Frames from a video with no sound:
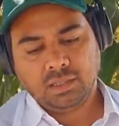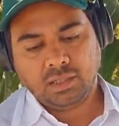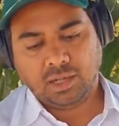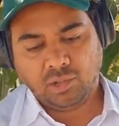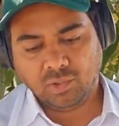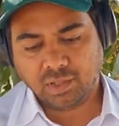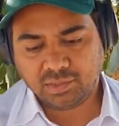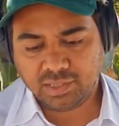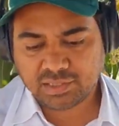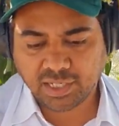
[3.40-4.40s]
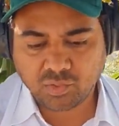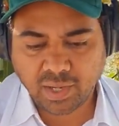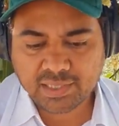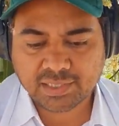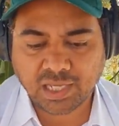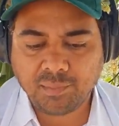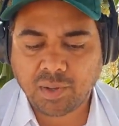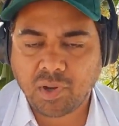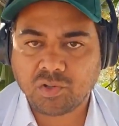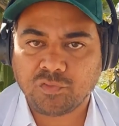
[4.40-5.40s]
Now this requires some
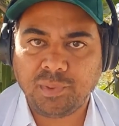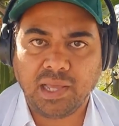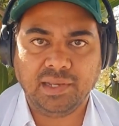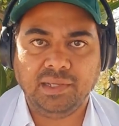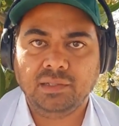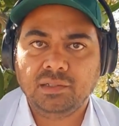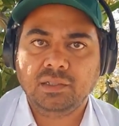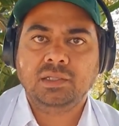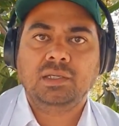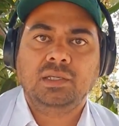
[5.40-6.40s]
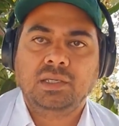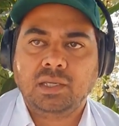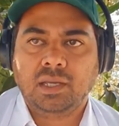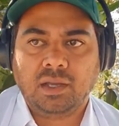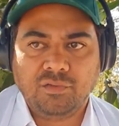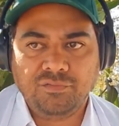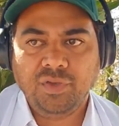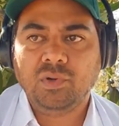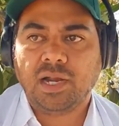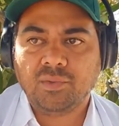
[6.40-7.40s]
amount of planning. We
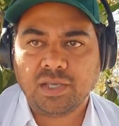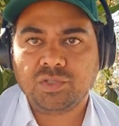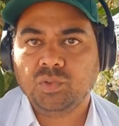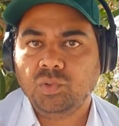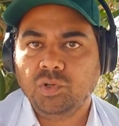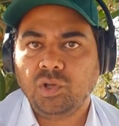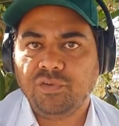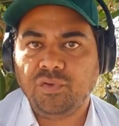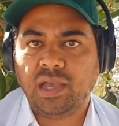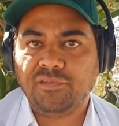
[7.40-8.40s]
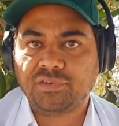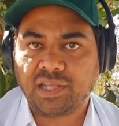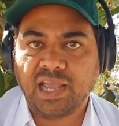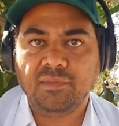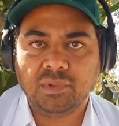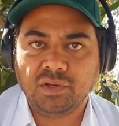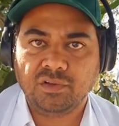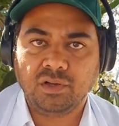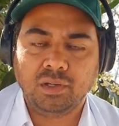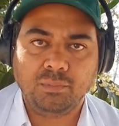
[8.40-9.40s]
would advise you, if you have time
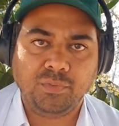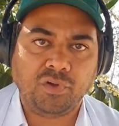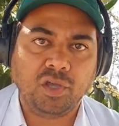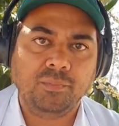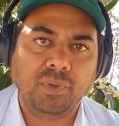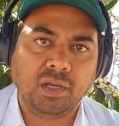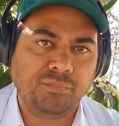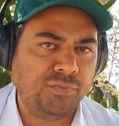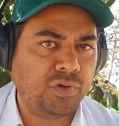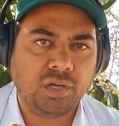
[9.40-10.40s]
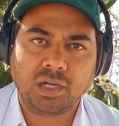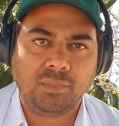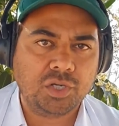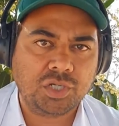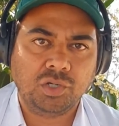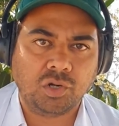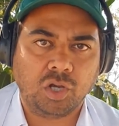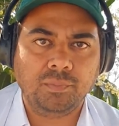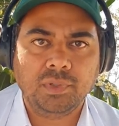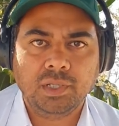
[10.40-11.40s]
before your commercial
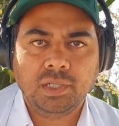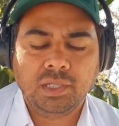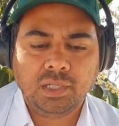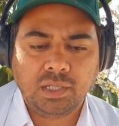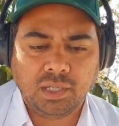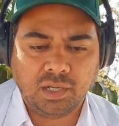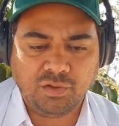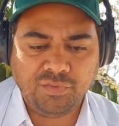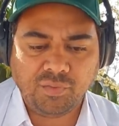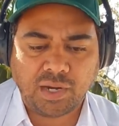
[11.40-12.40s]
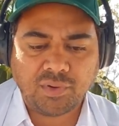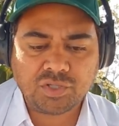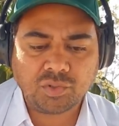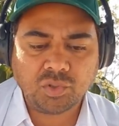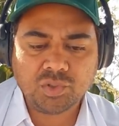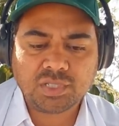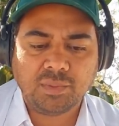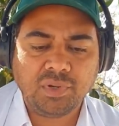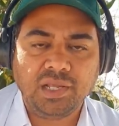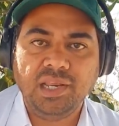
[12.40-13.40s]
crop, we would advise you to do
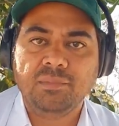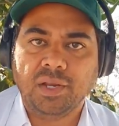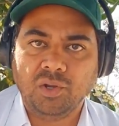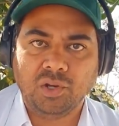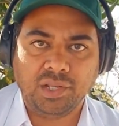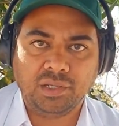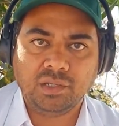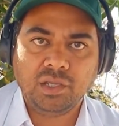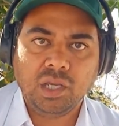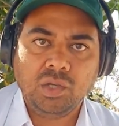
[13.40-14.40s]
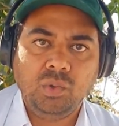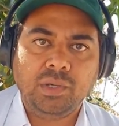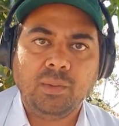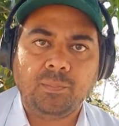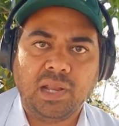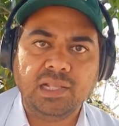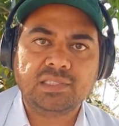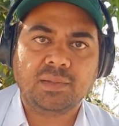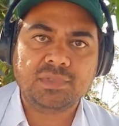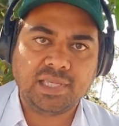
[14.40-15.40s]
some green manuring. You can plant
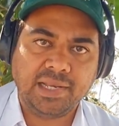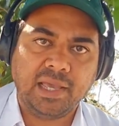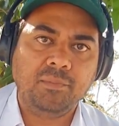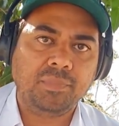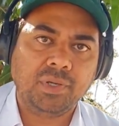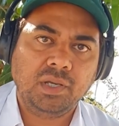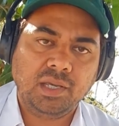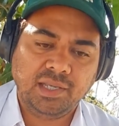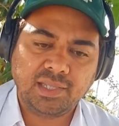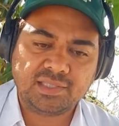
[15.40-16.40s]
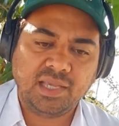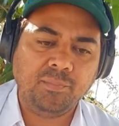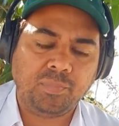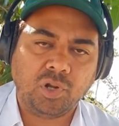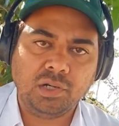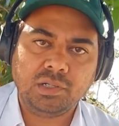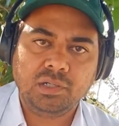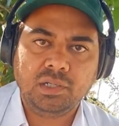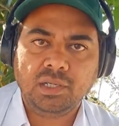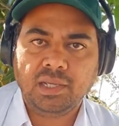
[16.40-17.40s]
some sun hemp in the same plot
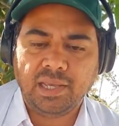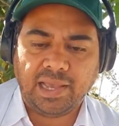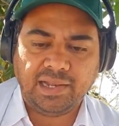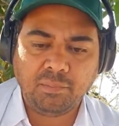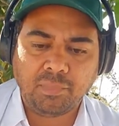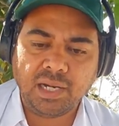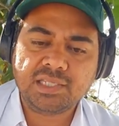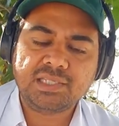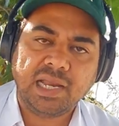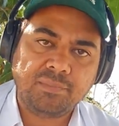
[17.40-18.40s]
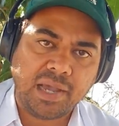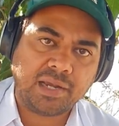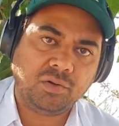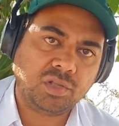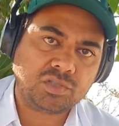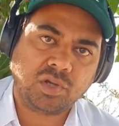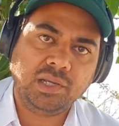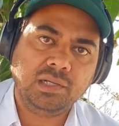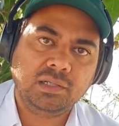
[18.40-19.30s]
and mulch that back into the soil,